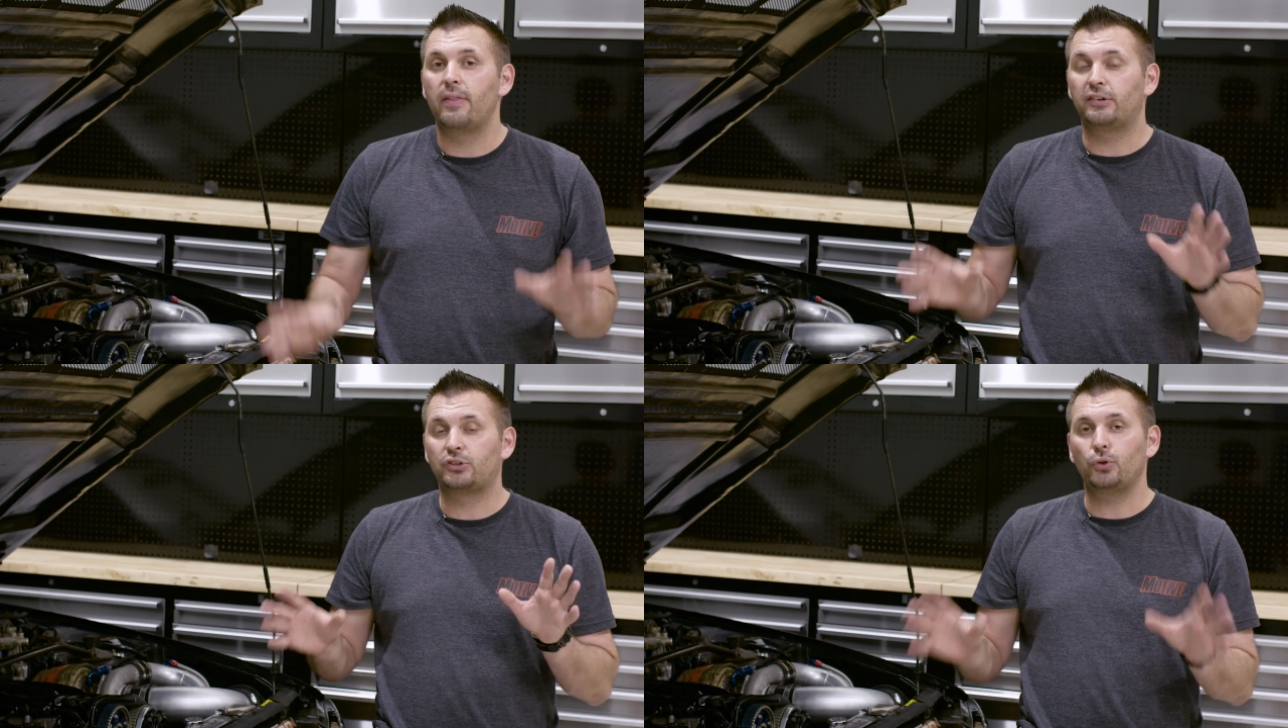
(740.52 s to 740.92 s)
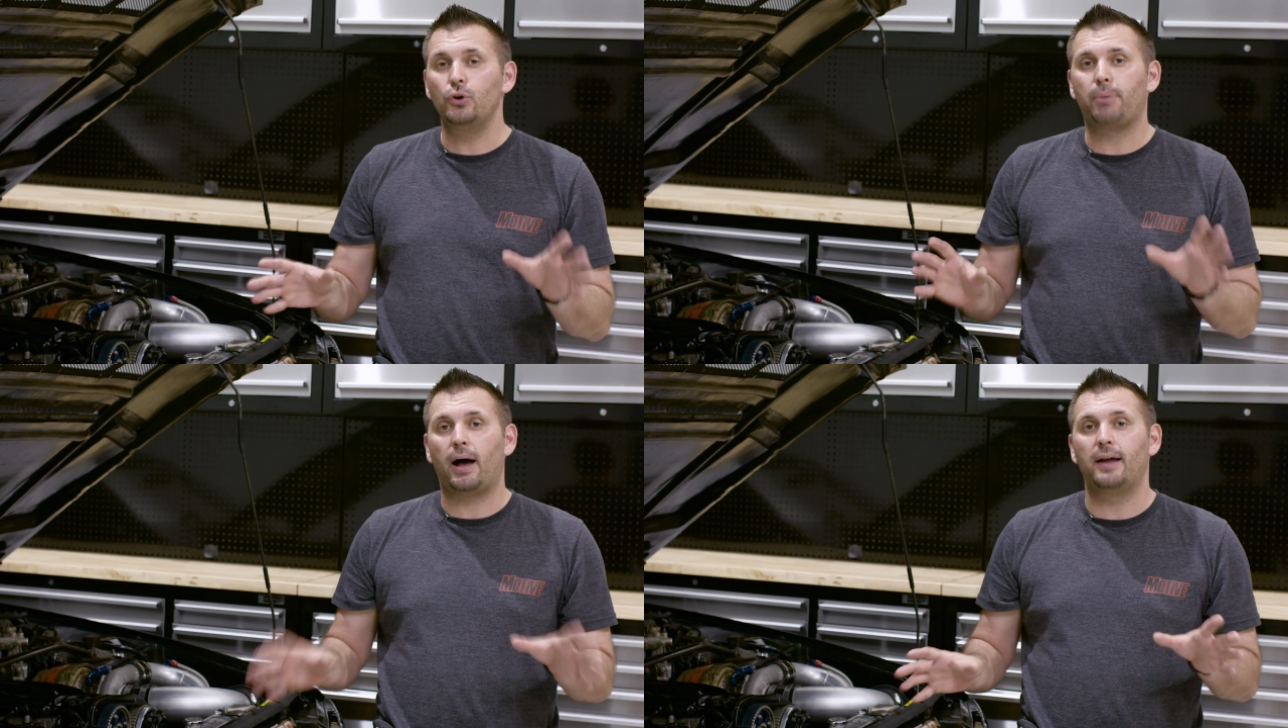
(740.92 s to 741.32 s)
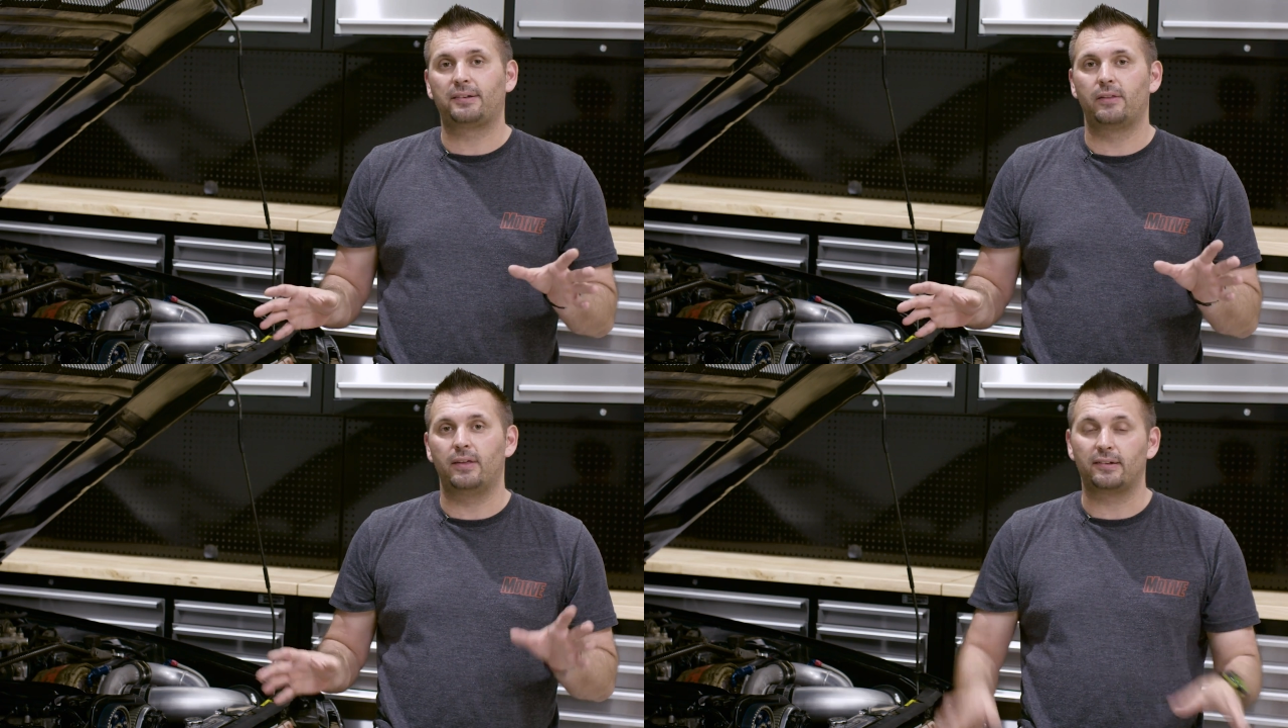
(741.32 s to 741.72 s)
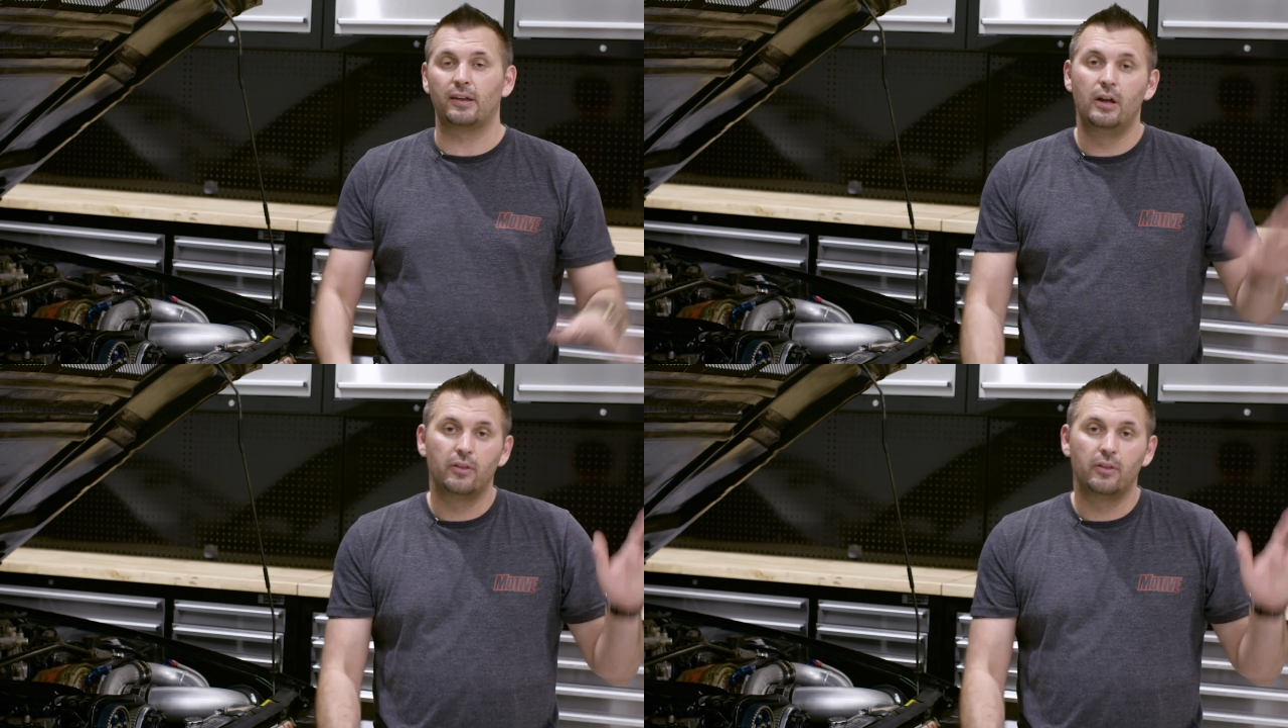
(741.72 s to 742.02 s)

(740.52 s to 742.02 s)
Now there's two parts to this.